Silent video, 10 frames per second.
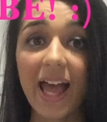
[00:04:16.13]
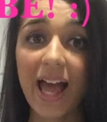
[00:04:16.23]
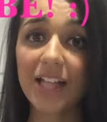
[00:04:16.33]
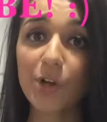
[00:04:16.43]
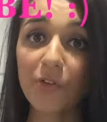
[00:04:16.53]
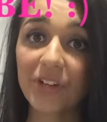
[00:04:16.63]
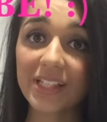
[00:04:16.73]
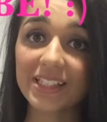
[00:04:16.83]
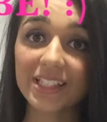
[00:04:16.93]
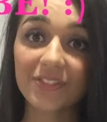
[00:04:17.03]
And don't
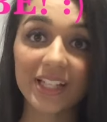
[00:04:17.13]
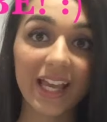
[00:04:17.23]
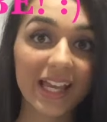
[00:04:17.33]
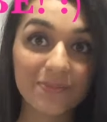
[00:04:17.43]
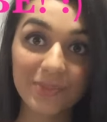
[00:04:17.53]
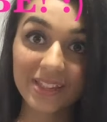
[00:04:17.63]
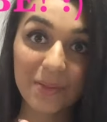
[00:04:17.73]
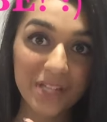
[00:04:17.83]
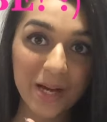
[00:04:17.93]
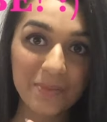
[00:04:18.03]
forget to give it a big
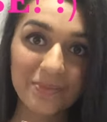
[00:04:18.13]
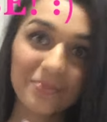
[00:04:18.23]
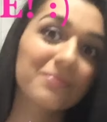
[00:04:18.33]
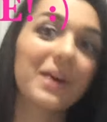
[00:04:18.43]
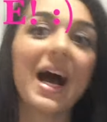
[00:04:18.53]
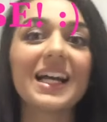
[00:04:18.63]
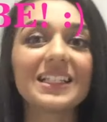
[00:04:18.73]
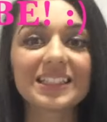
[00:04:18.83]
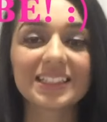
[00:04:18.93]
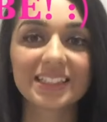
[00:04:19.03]
thumbs up. Bye!